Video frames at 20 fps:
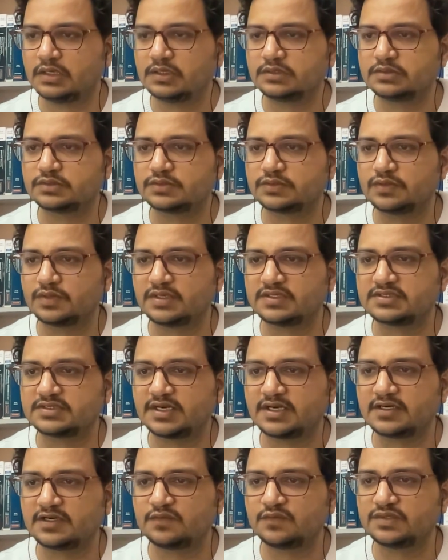So I
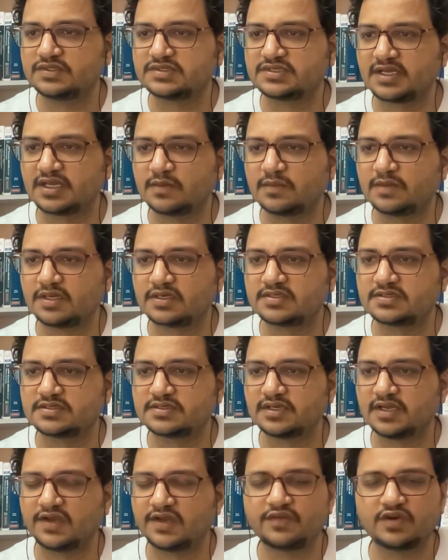started with sybex.
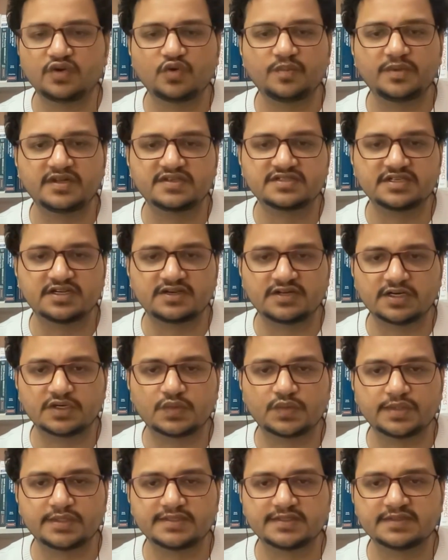Every domain is 100
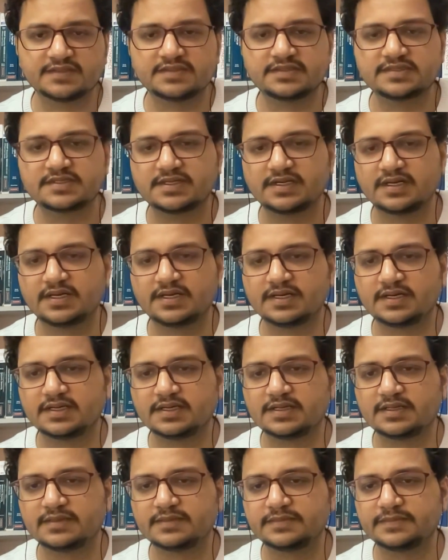questions
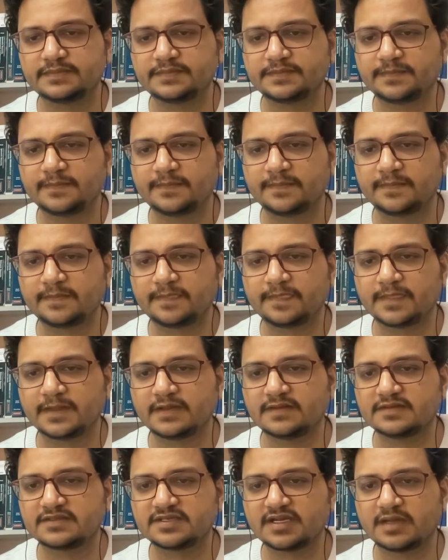
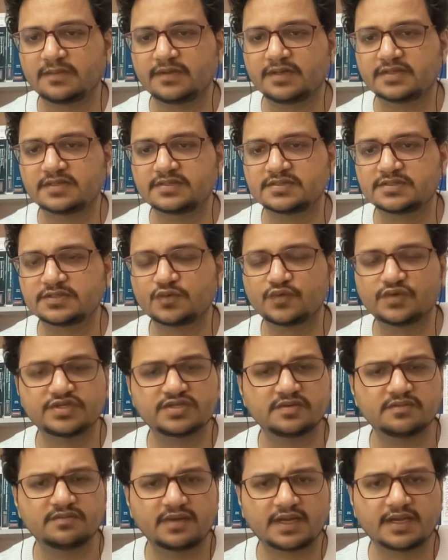in the sybex
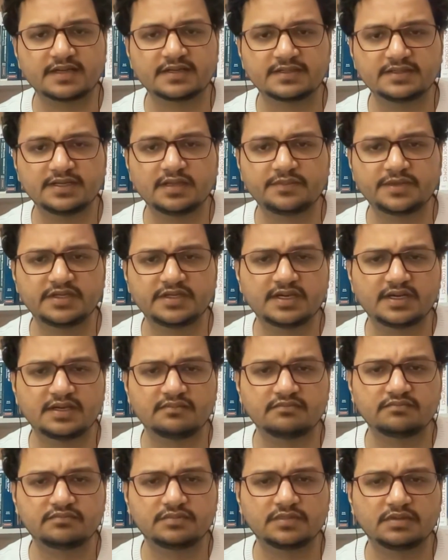question bank. I mean, I
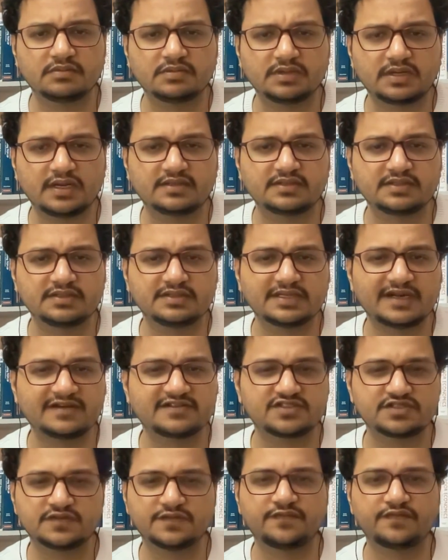think
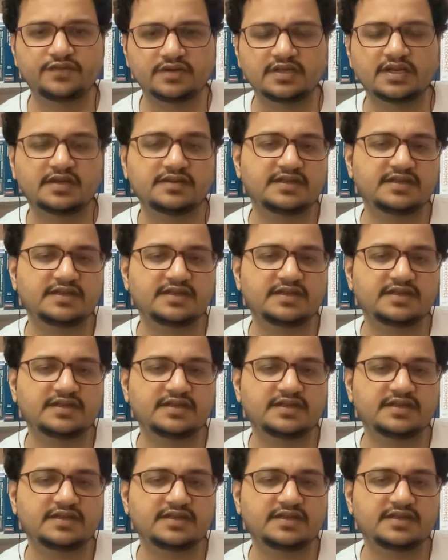that's different.